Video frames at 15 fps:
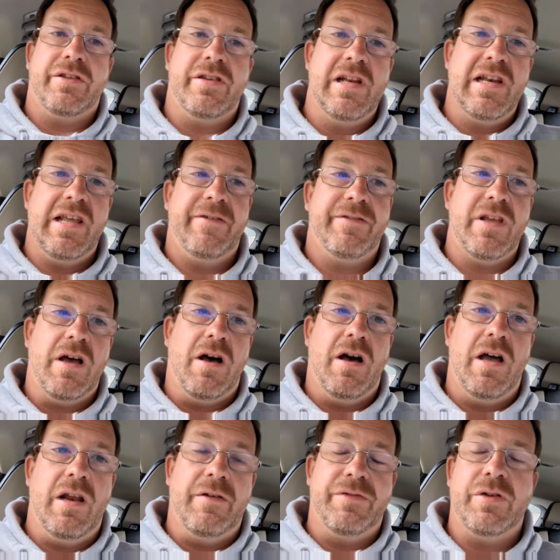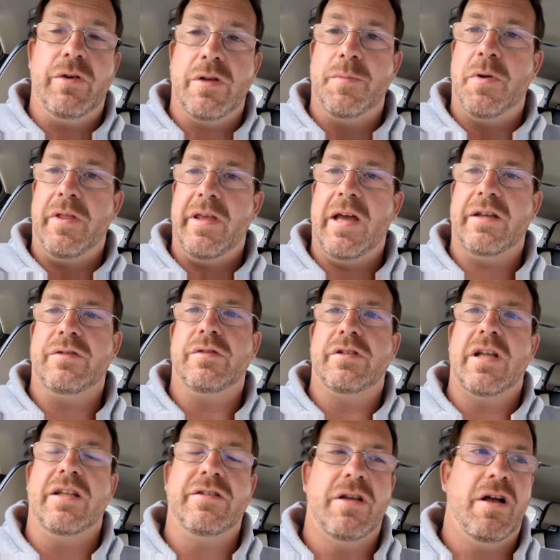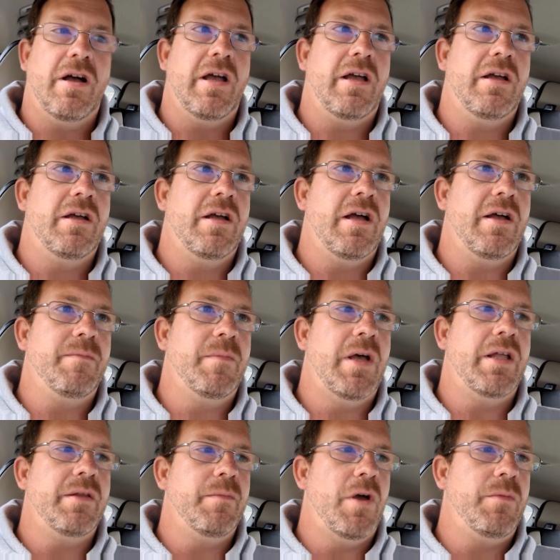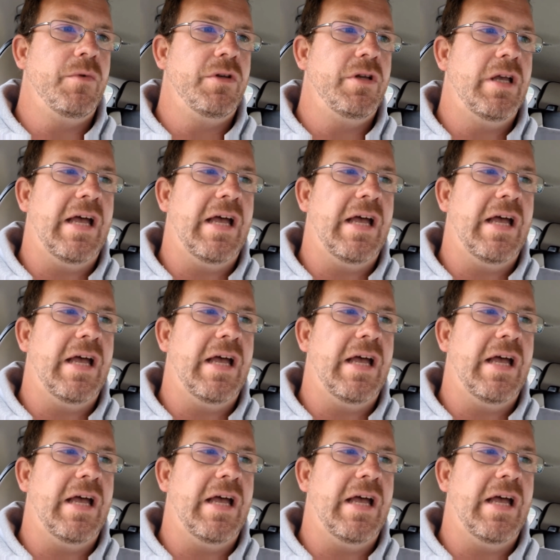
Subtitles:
to lift it high enough so I can put the axle stands higher at the moment.